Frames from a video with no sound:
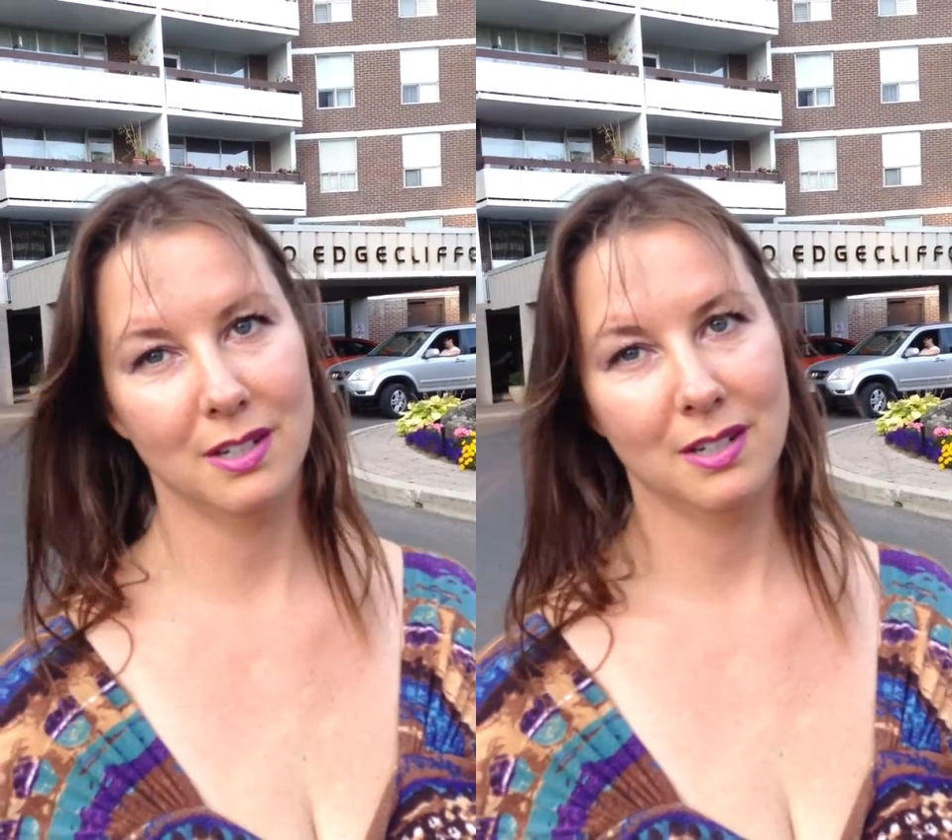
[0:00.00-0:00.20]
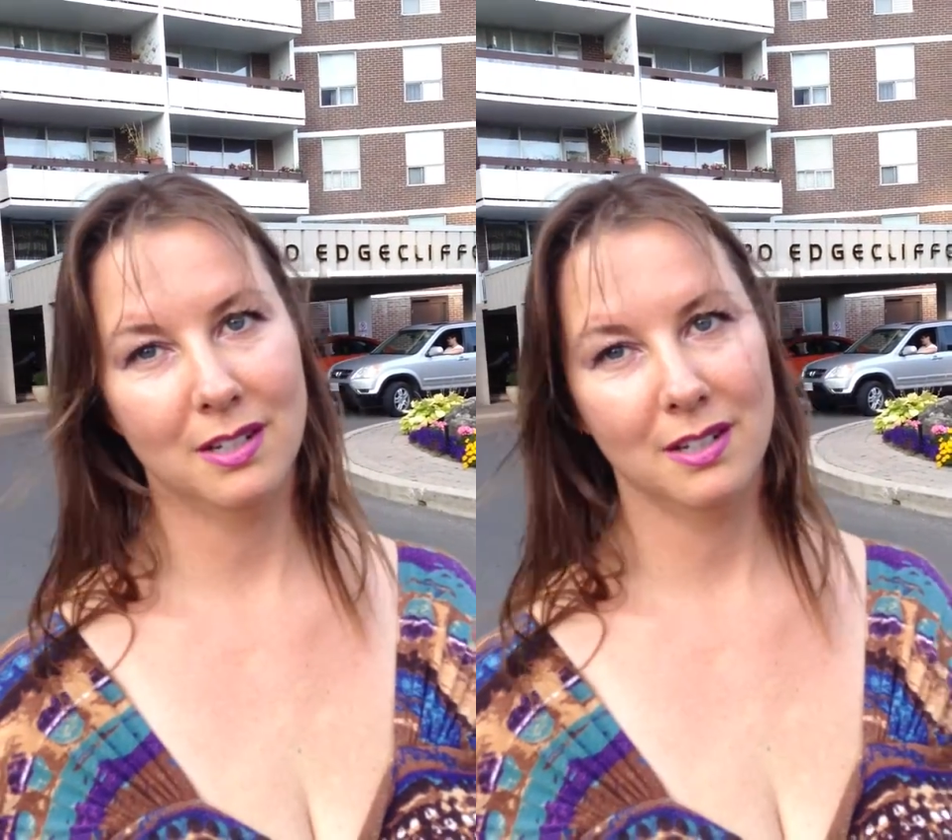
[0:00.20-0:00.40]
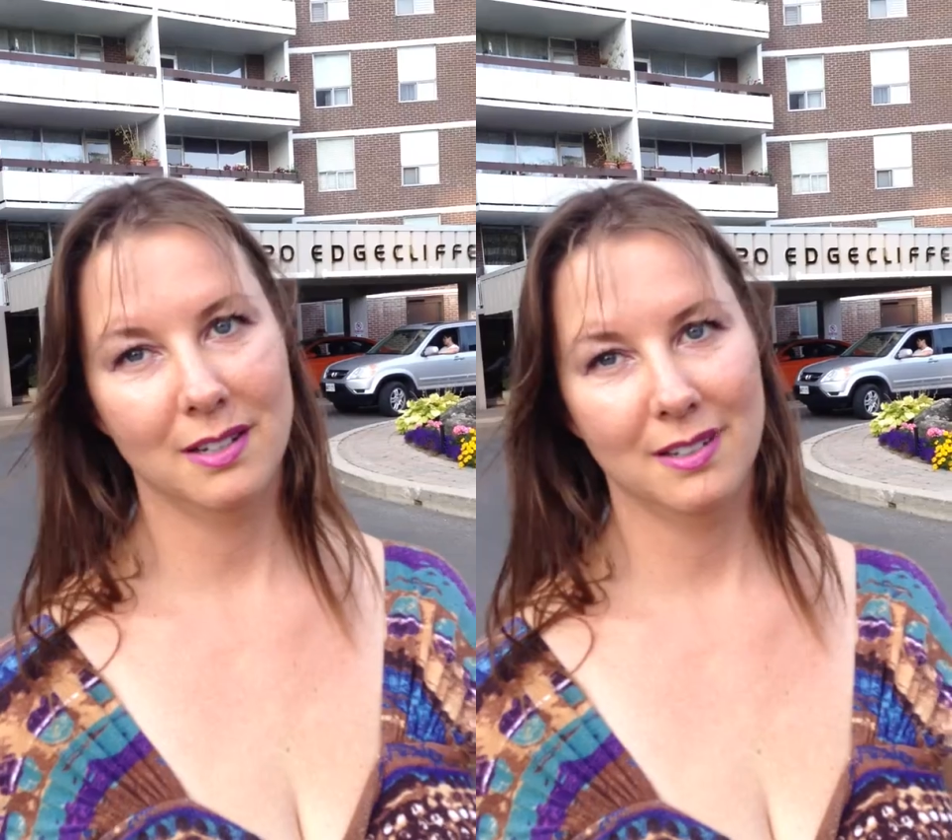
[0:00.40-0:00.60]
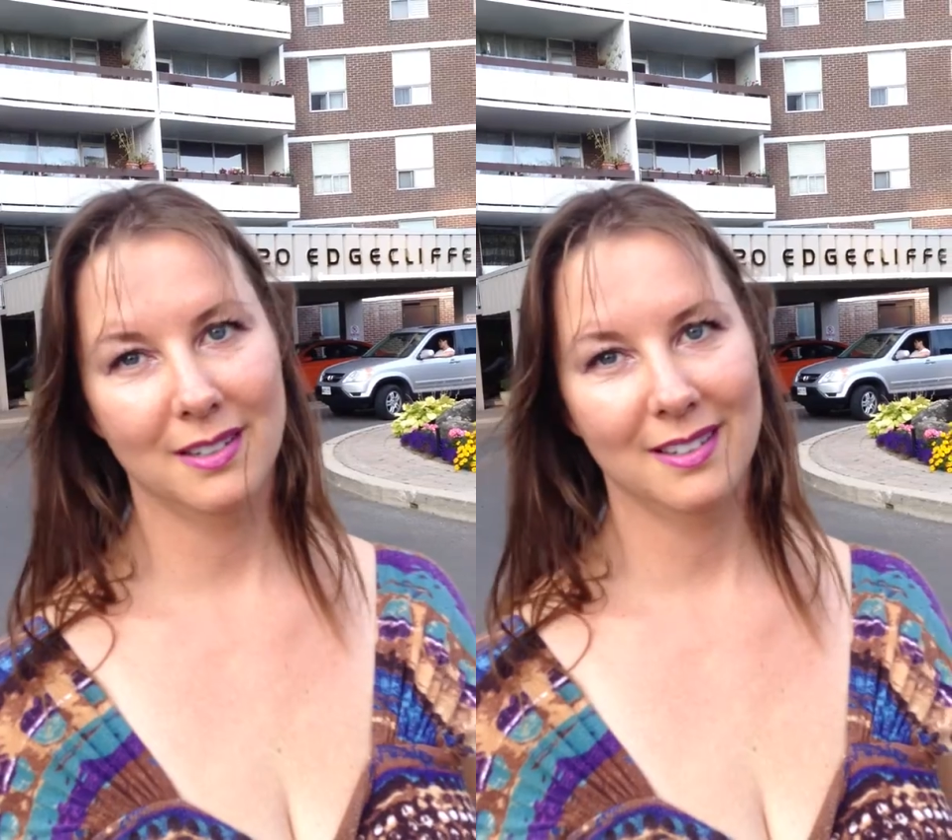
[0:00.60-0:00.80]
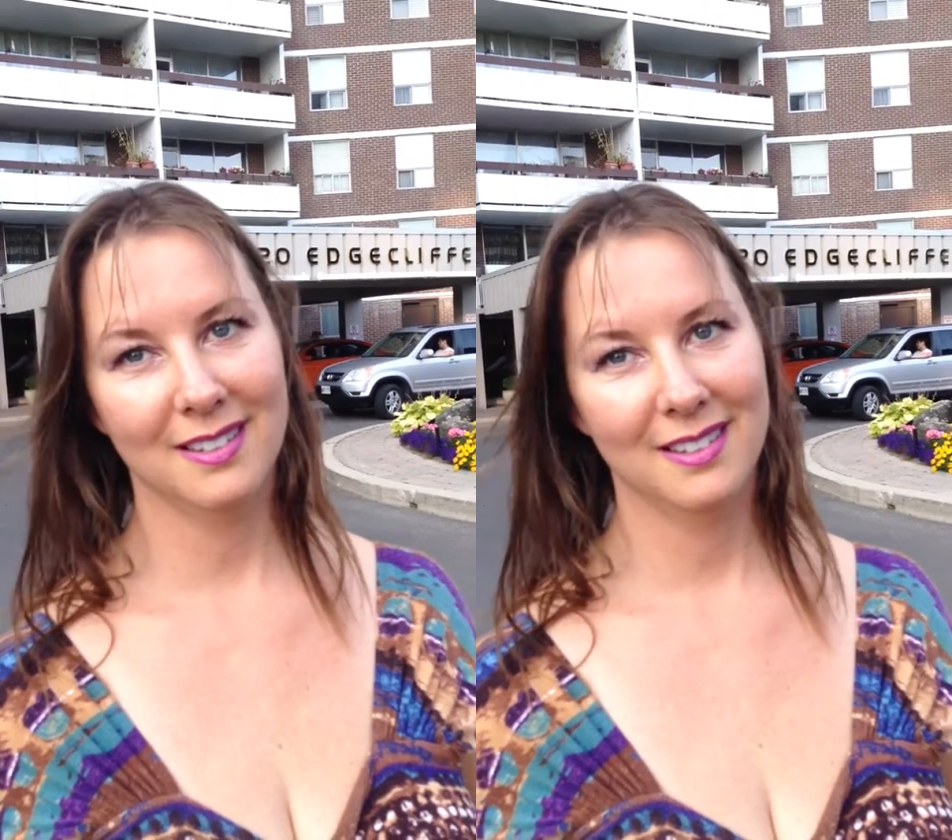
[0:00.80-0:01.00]
you happy
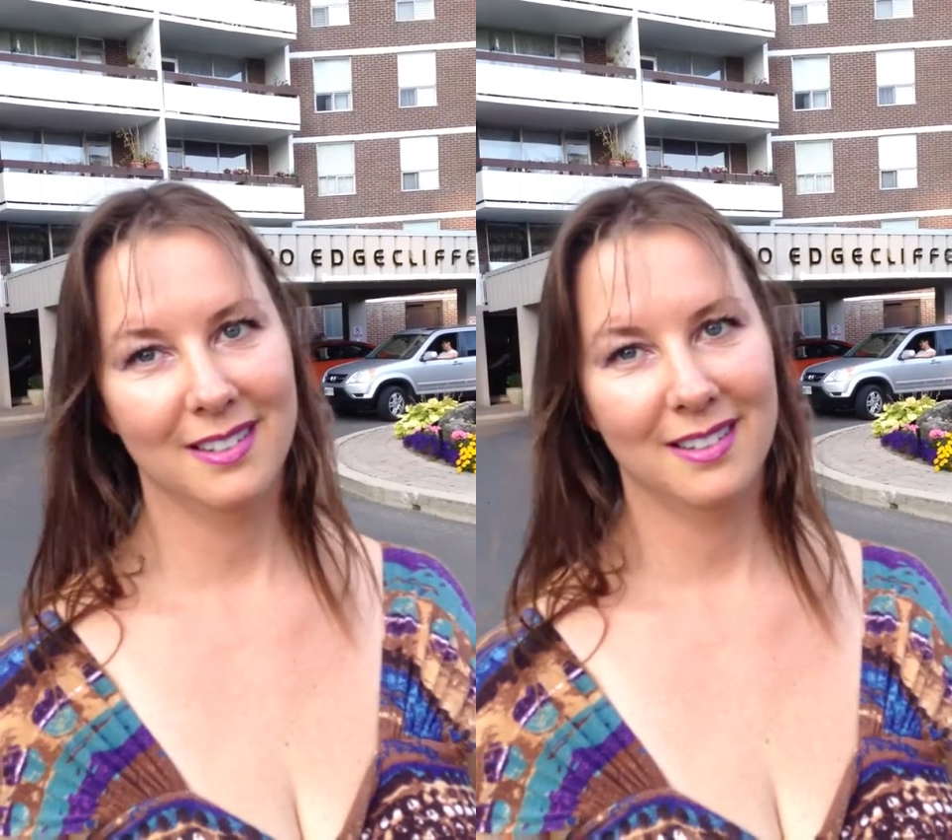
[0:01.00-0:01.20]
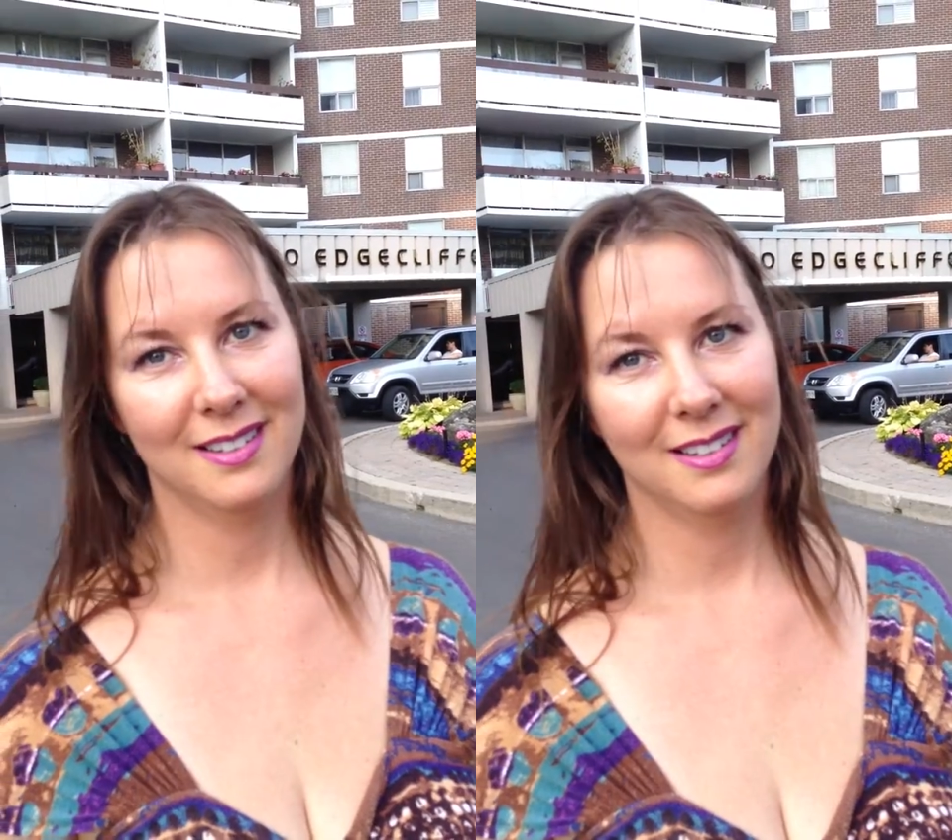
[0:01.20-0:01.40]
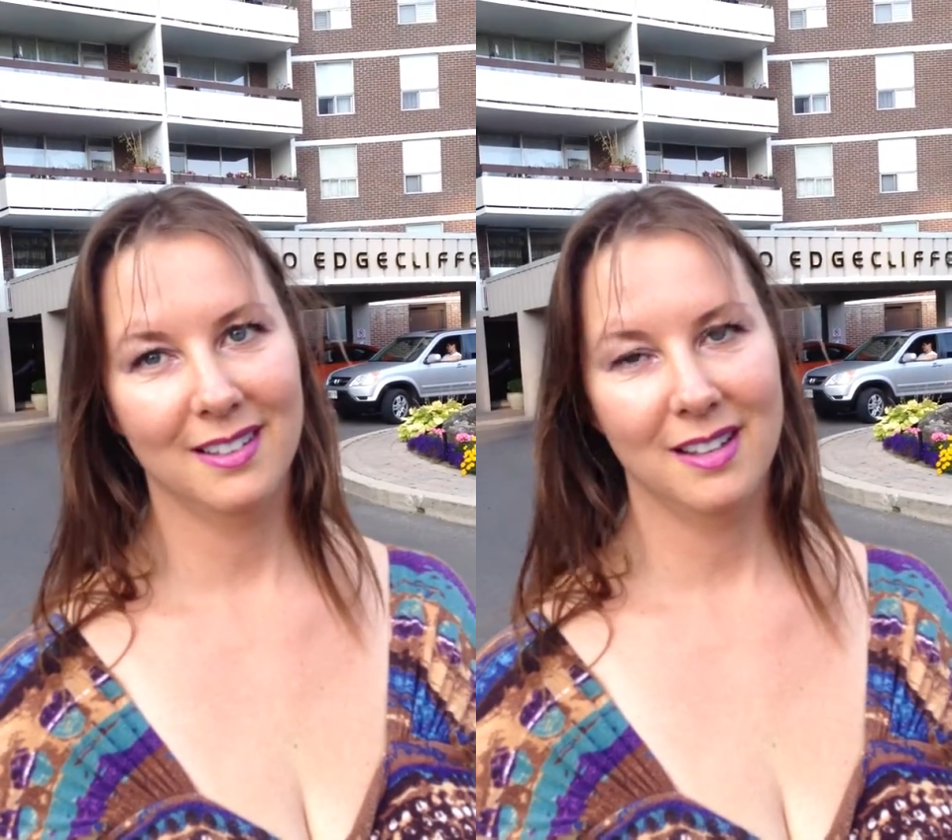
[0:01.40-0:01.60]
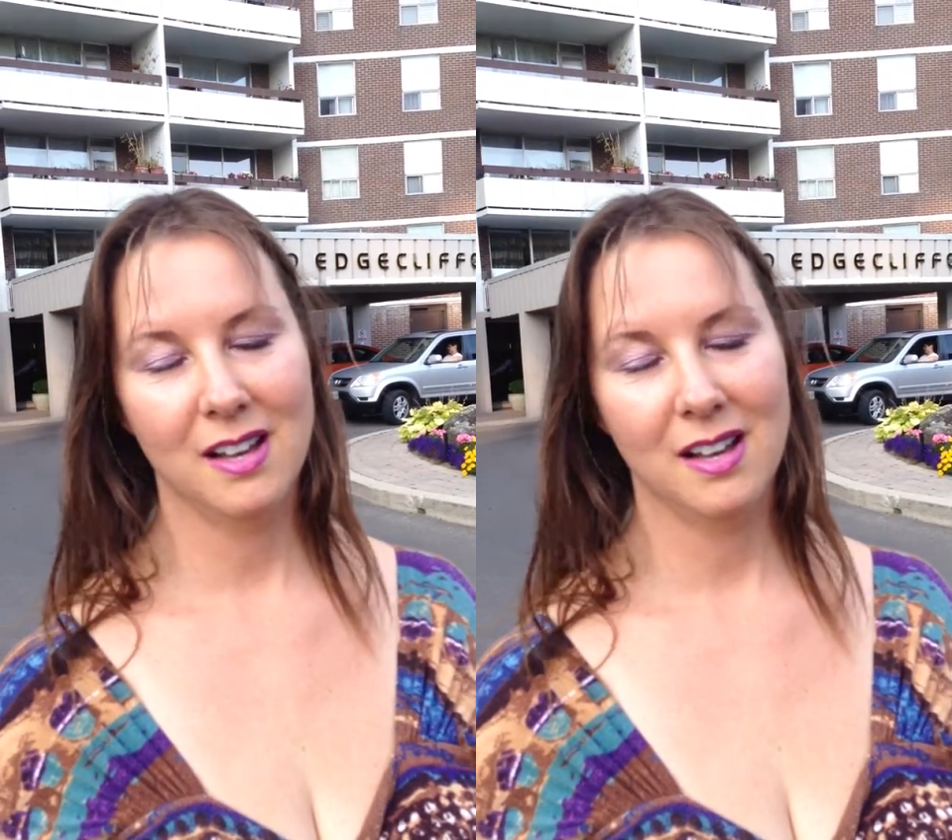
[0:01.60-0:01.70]
with the price